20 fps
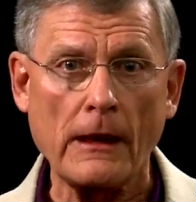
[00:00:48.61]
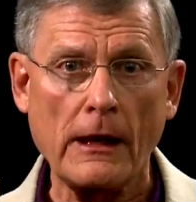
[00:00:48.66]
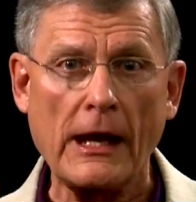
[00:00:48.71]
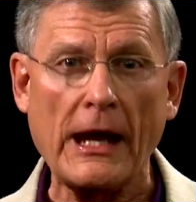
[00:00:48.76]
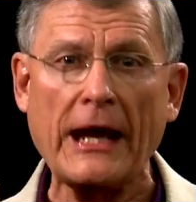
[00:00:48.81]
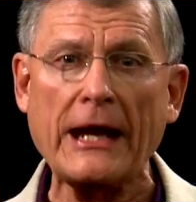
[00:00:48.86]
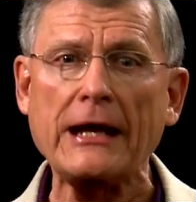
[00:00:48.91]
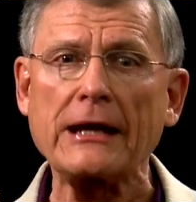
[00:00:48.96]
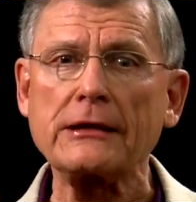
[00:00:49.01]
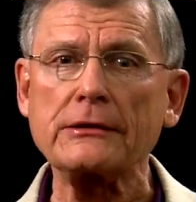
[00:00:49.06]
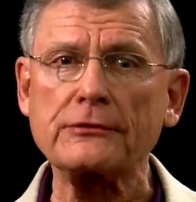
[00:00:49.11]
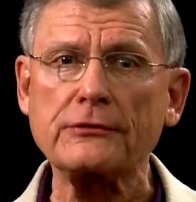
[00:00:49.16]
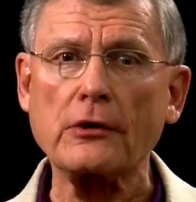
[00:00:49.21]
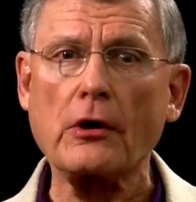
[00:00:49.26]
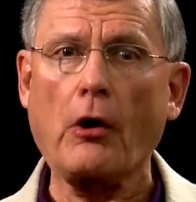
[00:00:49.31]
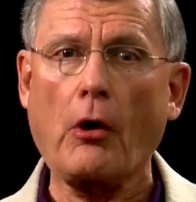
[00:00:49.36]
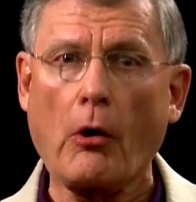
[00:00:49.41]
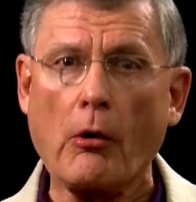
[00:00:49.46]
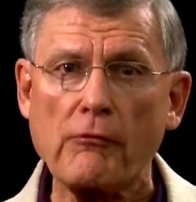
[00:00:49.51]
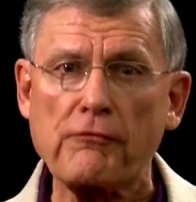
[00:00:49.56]
and
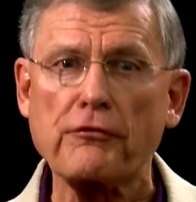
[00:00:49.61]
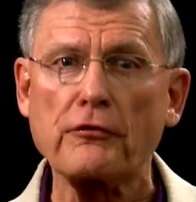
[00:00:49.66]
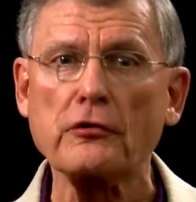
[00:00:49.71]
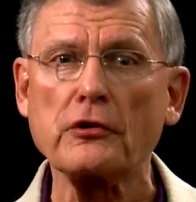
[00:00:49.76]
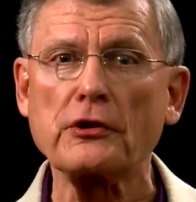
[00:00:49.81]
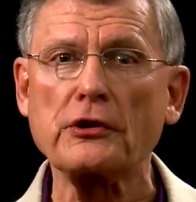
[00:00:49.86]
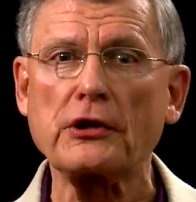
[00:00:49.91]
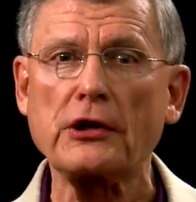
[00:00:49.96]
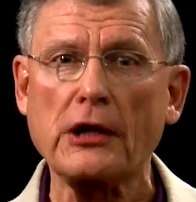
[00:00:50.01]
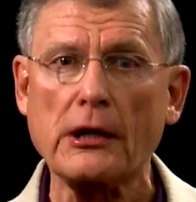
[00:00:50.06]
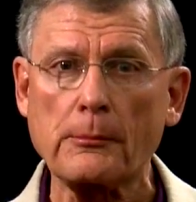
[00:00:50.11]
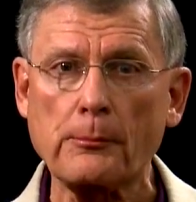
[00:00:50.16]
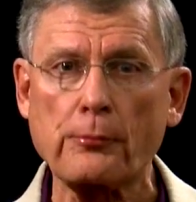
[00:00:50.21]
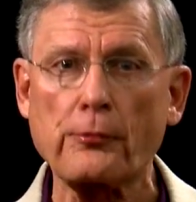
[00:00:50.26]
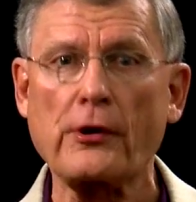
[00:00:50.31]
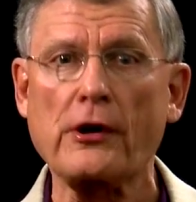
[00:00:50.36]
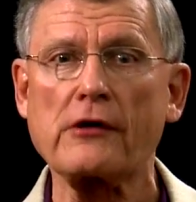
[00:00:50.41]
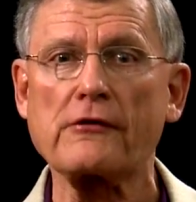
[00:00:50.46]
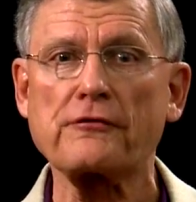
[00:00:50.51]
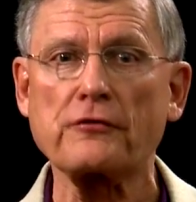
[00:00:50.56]
hopefully and
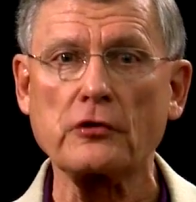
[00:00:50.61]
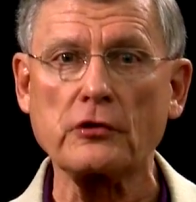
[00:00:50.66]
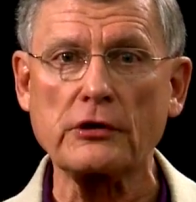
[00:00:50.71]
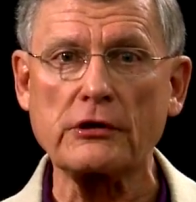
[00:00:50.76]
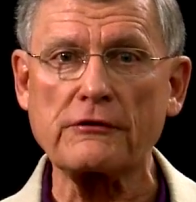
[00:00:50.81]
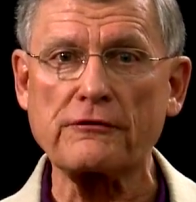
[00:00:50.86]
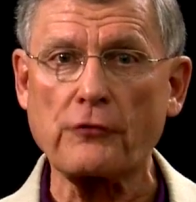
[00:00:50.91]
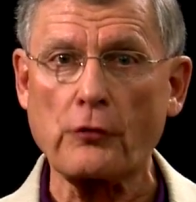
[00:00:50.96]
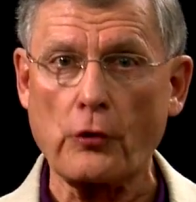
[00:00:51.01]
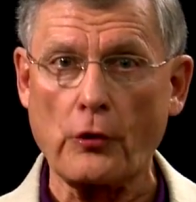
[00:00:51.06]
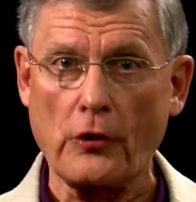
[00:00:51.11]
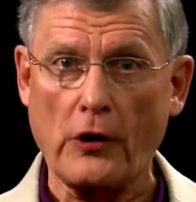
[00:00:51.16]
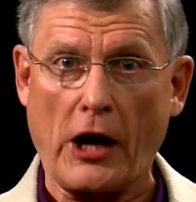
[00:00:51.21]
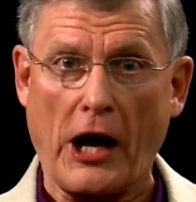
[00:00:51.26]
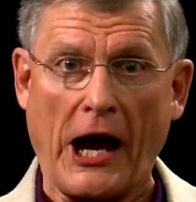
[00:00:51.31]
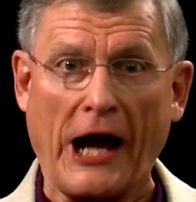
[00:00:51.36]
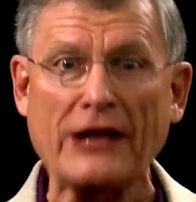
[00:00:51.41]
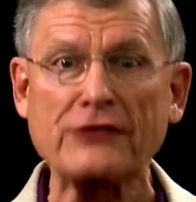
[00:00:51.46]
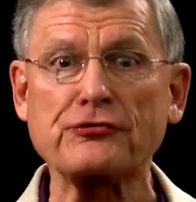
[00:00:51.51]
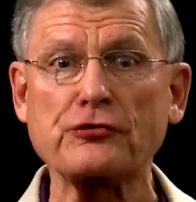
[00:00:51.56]
prayerfully for
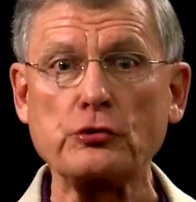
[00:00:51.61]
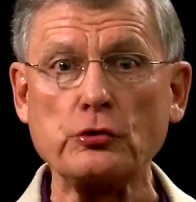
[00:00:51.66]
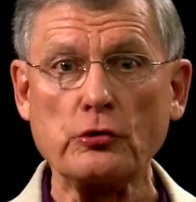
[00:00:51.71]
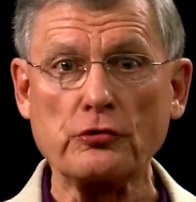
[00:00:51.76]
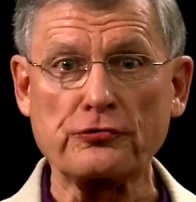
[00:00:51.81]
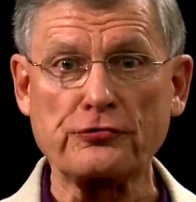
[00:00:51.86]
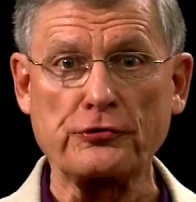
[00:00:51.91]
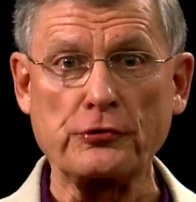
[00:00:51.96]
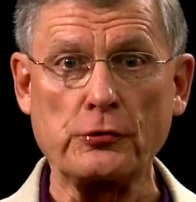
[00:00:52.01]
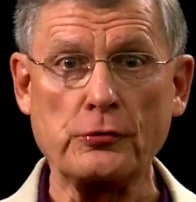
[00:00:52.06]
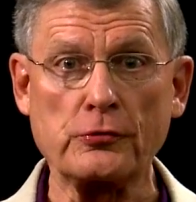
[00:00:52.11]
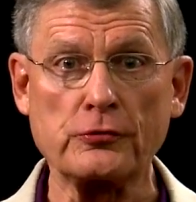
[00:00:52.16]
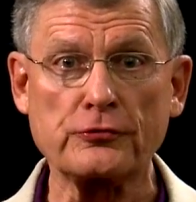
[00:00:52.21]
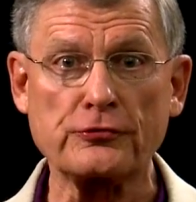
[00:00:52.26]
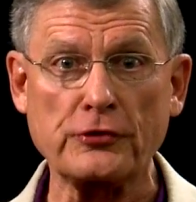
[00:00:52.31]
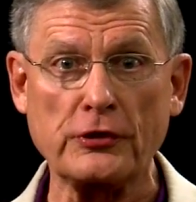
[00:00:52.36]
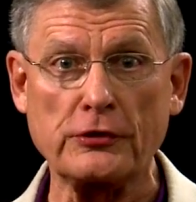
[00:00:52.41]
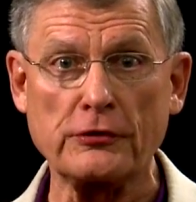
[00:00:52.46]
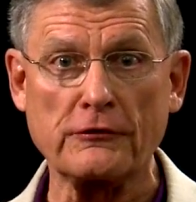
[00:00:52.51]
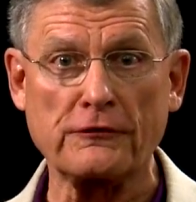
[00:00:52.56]
high school
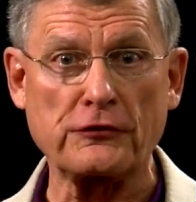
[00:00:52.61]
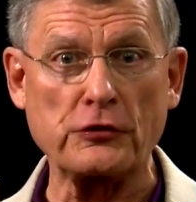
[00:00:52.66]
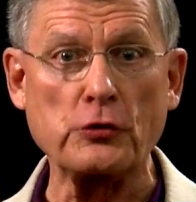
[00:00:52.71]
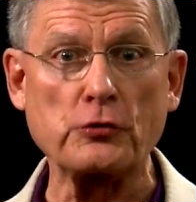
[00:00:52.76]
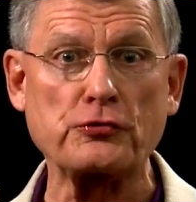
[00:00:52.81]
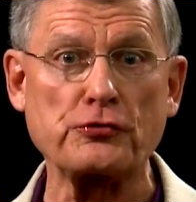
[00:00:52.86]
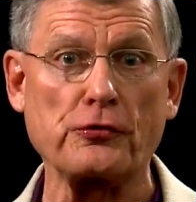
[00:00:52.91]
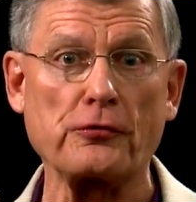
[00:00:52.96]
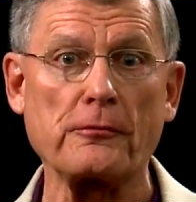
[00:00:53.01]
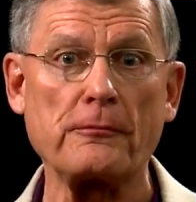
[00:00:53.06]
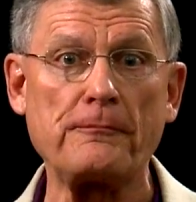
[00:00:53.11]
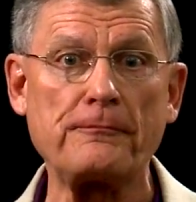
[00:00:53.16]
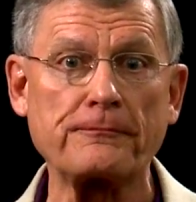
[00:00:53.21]
students in the future.